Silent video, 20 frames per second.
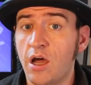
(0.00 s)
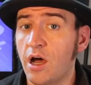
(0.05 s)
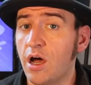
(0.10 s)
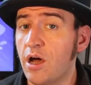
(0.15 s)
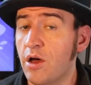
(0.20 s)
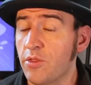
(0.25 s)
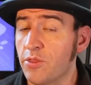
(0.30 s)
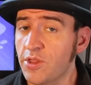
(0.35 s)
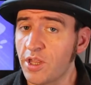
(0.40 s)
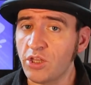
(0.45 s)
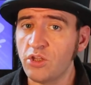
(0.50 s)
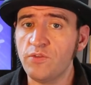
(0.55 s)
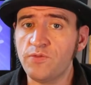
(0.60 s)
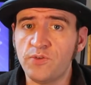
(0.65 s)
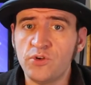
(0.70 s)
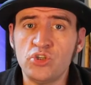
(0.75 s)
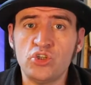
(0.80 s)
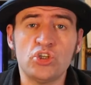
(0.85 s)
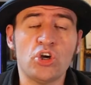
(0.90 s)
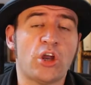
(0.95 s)
Thank you
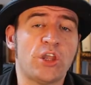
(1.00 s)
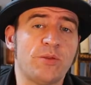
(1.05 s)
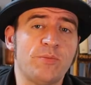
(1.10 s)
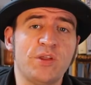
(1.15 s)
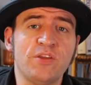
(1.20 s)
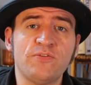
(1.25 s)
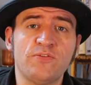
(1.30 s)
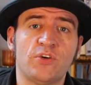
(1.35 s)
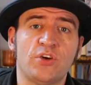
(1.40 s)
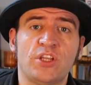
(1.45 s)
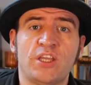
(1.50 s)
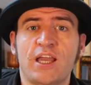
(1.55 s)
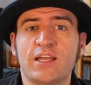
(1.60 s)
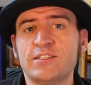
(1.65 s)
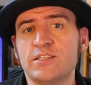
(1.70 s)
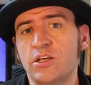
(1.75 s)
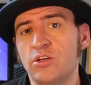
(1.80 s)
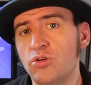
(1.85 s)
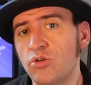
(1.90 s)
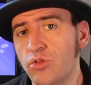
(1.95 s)
for joining me for
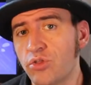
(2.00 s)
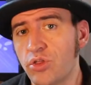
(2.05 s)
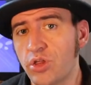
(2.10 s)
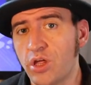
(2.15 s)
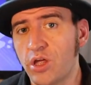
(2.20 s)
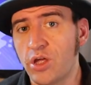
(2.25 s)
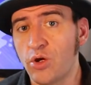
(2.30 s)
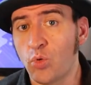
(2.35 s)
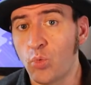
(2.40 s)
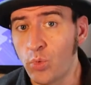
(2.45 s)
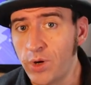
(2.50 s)
yet another